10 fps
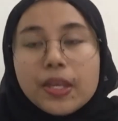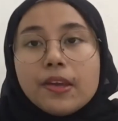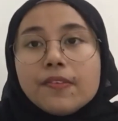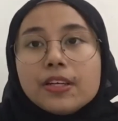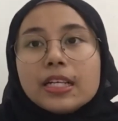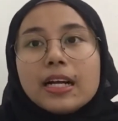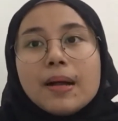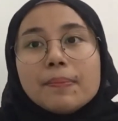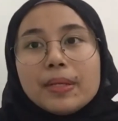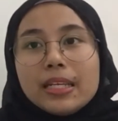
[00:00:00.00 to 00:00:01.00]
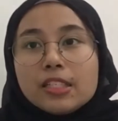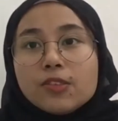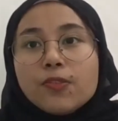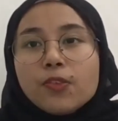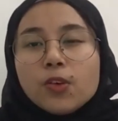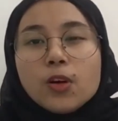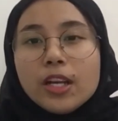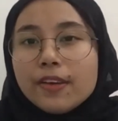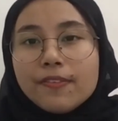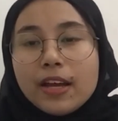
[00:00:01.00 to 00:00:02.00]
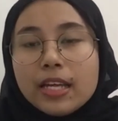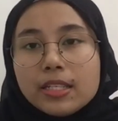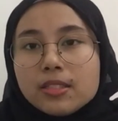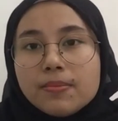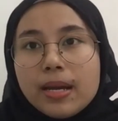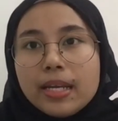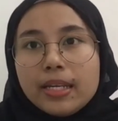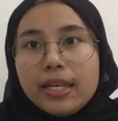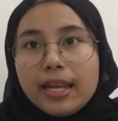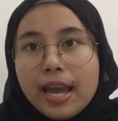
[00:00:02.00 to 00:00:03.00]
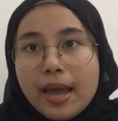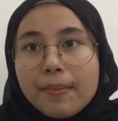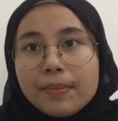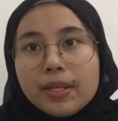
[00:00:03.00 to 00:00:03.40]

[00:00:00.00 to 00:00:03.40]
If a company is fully financed by the debt,